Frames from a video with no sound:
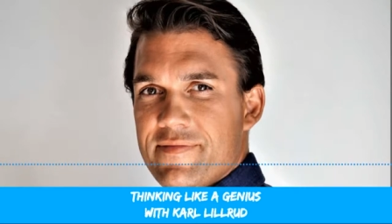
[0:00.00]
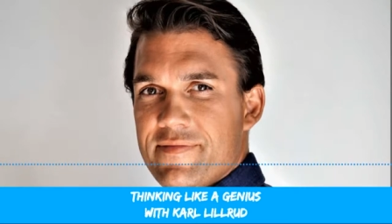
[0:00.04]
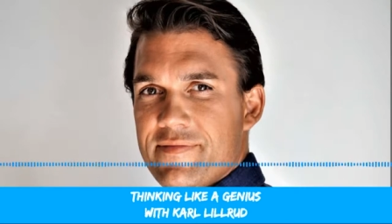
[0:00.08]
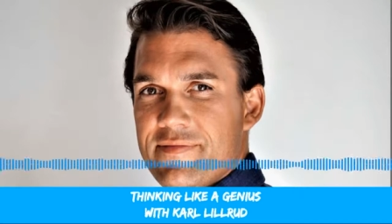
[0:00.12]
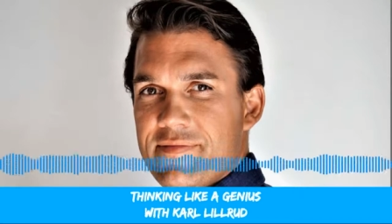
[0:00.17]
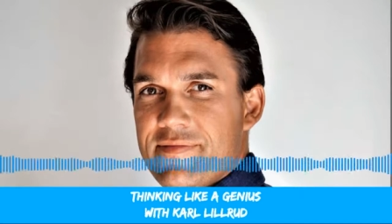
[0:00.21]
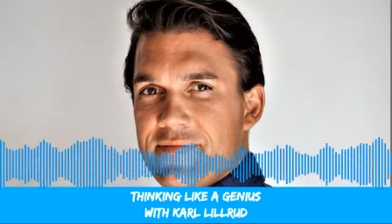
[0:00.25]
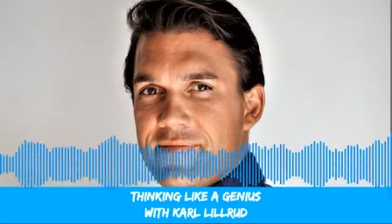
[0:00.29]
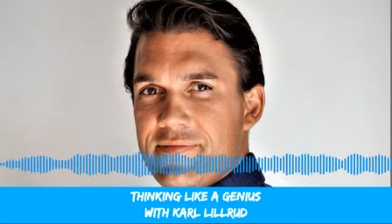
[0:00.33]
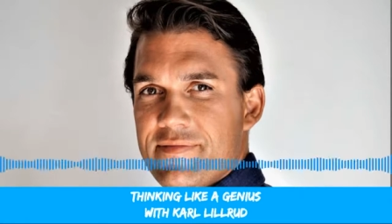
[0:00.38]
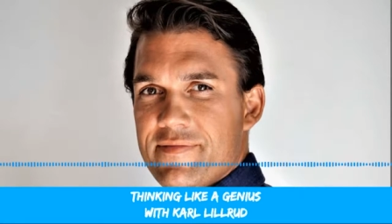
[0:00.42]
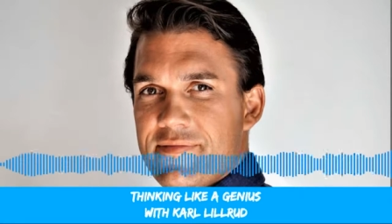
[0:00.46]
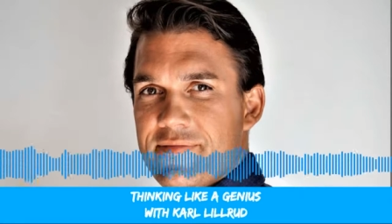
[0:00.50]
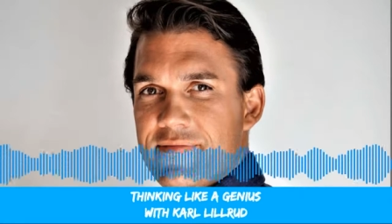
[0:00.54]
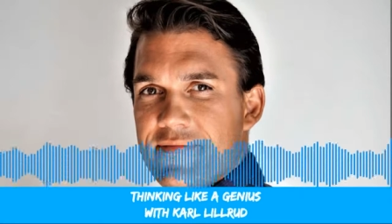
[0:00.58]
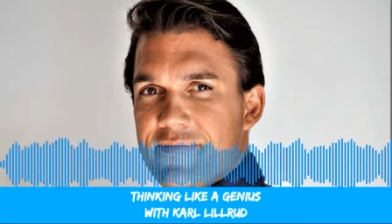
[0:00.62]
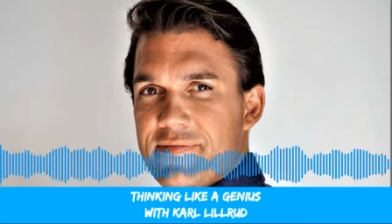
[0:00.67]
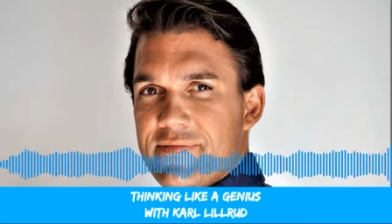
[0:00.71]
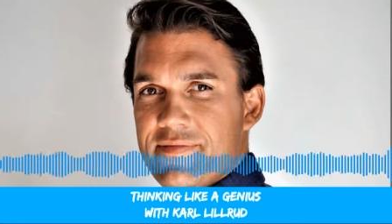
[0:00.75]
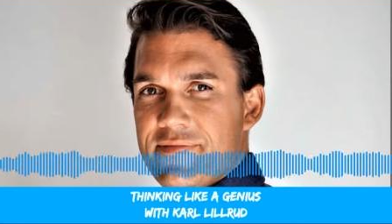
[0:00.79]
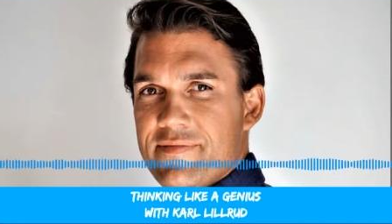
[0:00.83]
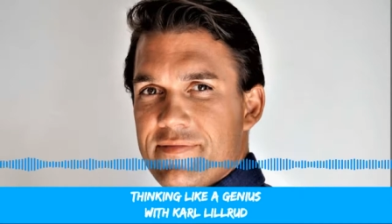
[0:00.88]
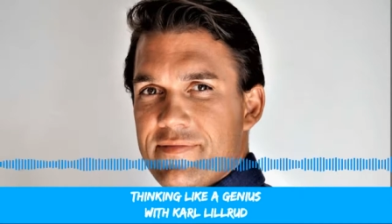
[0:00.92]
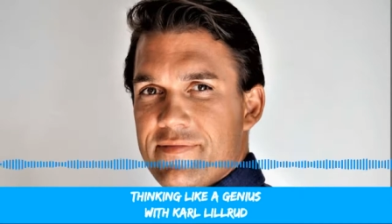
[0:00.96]
something
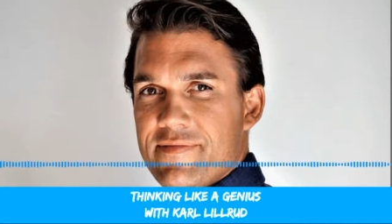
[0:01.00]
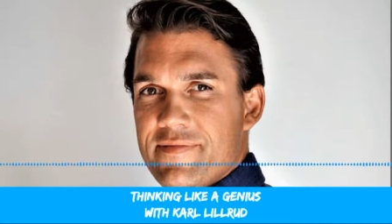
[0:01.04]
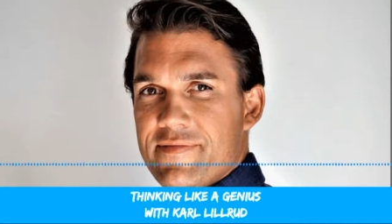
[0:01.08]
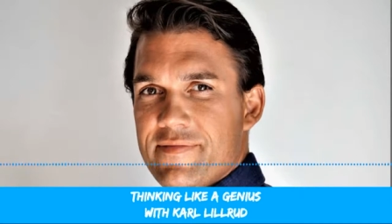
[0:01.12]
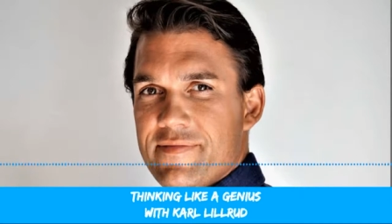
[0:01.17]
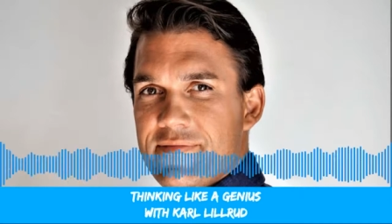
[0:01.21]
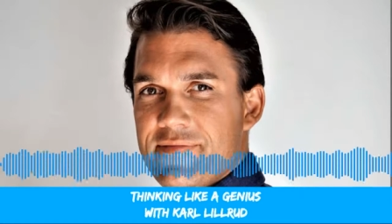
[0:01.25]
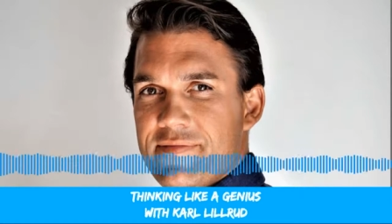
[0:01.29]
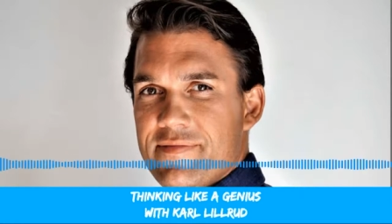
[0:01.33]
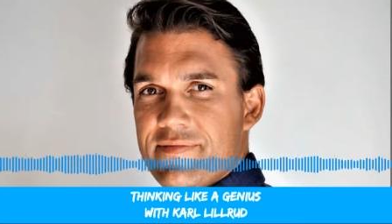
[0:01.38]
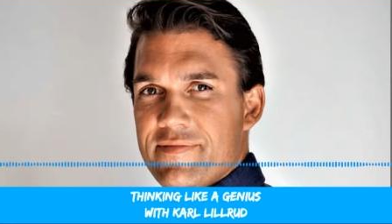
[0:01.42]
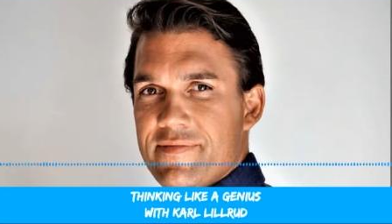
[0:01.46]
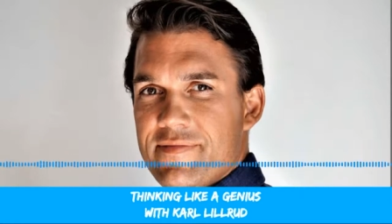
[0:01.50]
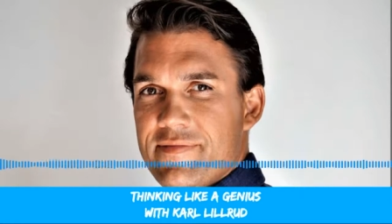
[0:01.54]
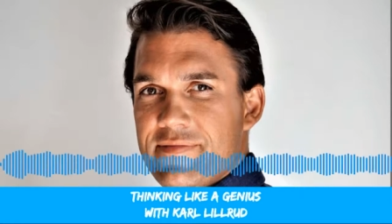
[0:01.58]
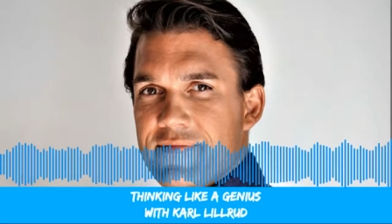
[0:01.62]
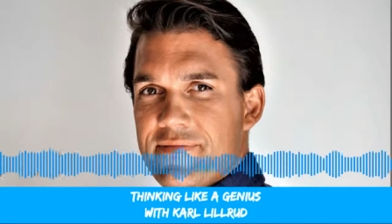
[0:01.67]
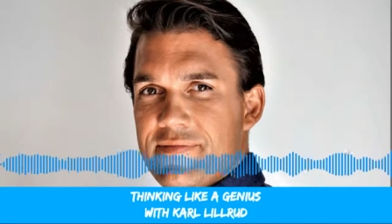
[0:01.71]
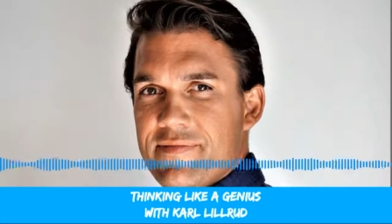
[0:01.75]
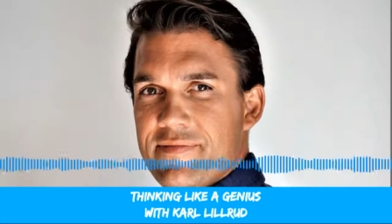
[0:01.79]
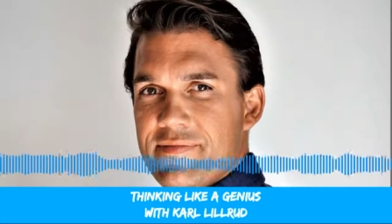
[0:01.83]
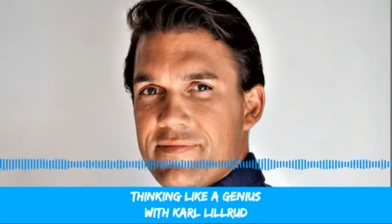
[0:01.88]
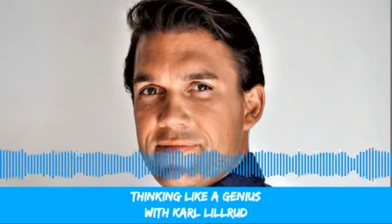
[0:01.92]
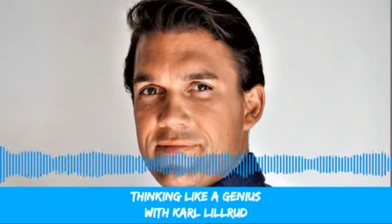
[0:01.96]
else that's
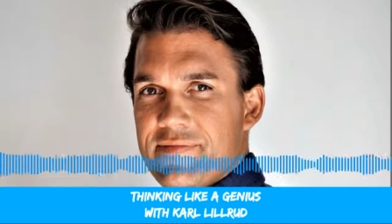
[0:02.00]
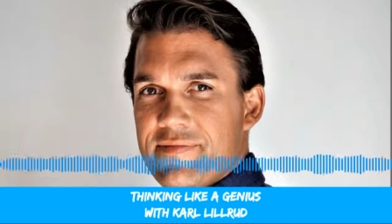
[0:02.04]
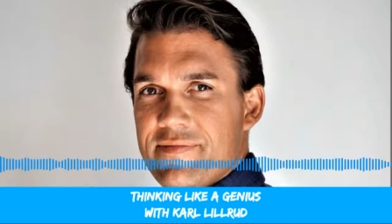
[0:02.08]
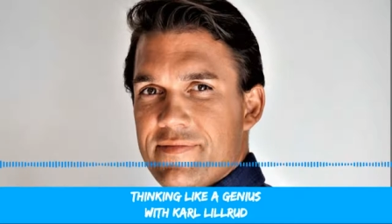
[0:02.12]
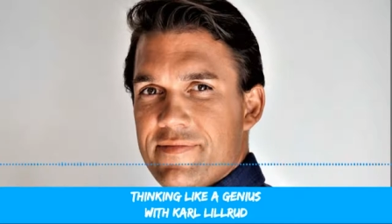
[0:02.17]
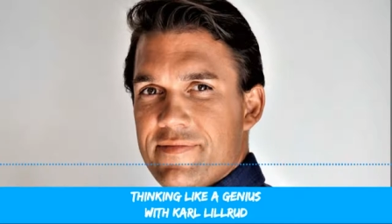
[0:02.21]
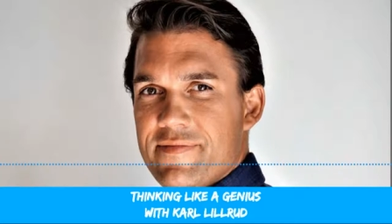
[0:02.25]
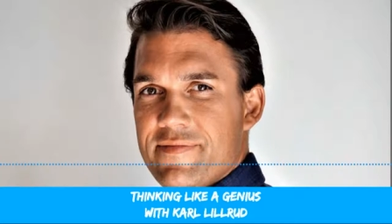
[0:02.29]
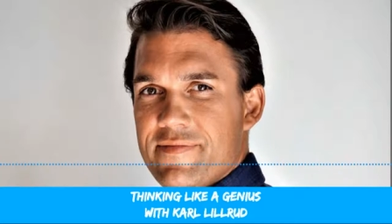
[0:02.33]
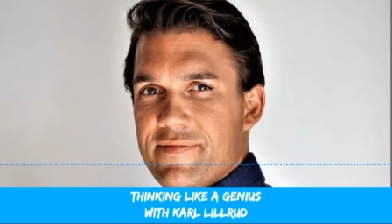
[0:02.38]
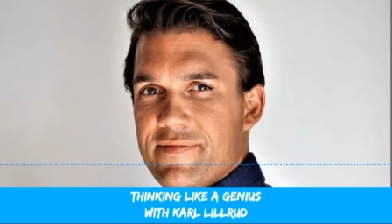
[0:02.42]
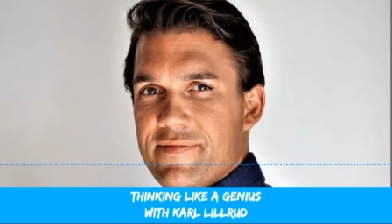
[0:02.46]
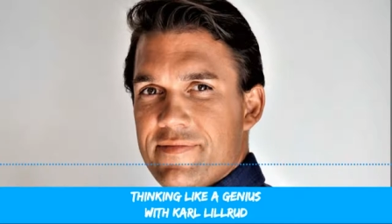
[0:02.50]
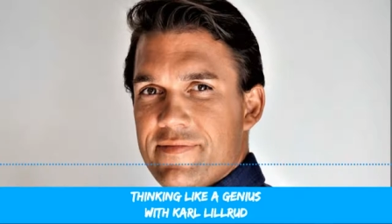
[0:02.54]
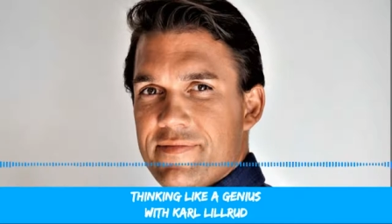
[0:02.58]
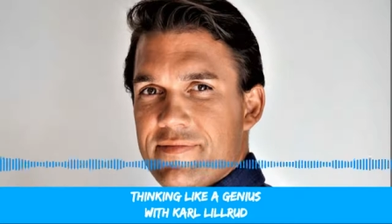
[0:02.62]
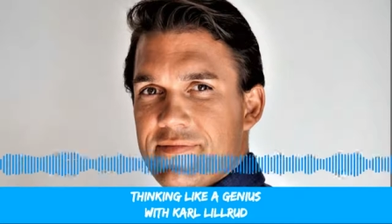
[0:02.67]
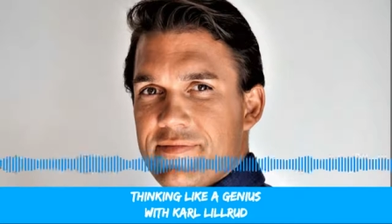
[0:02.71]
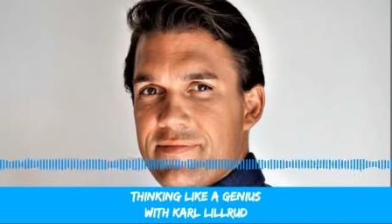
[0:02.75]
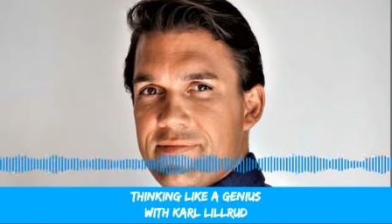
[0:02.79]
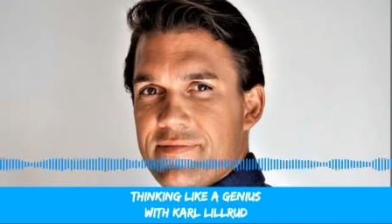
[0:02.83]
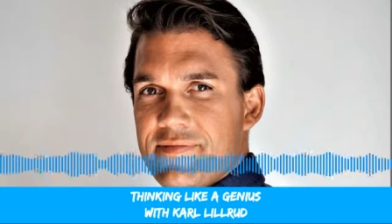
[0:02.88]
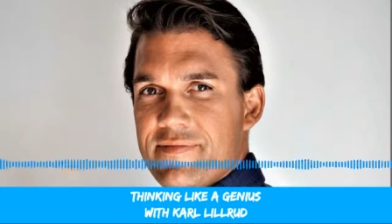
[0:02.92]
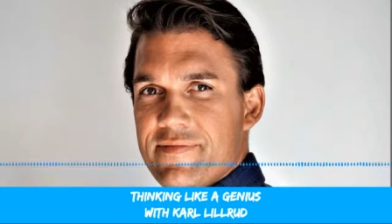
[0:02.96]
causing
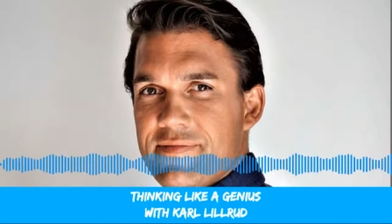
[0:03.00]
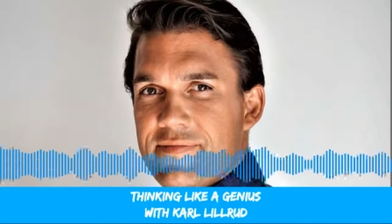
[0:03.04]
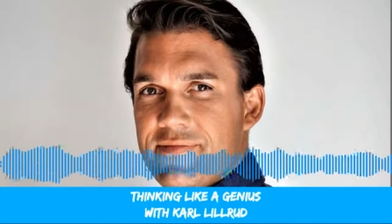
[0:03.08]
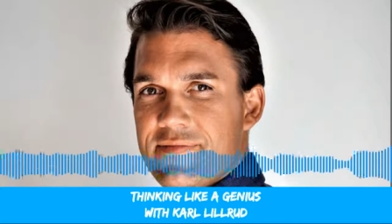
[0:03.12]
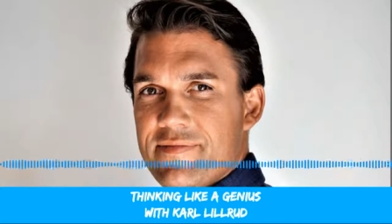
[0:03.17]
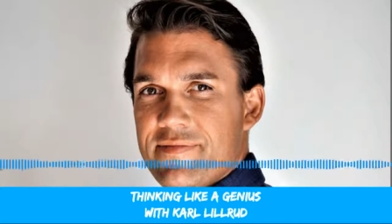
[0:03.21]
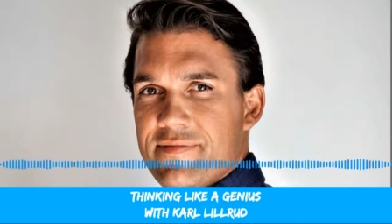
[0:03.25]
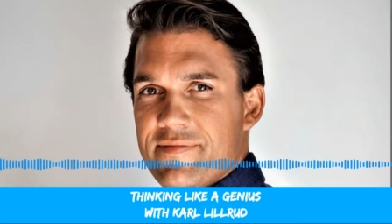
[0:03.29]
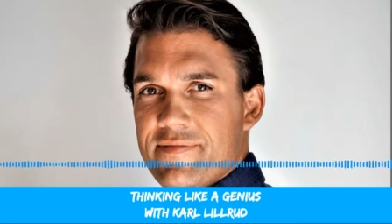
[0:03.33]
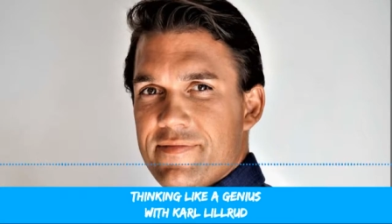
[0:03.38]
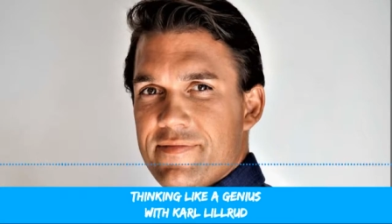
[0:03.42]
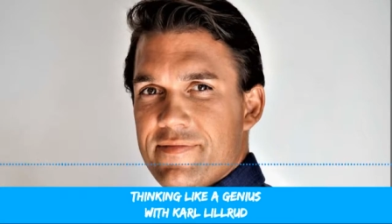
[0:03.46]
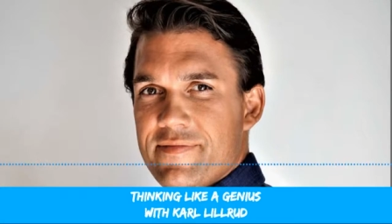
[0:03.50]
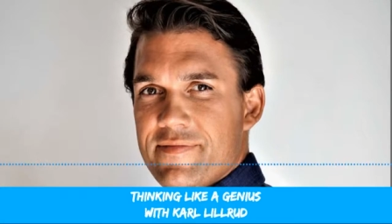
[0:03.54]
this situation,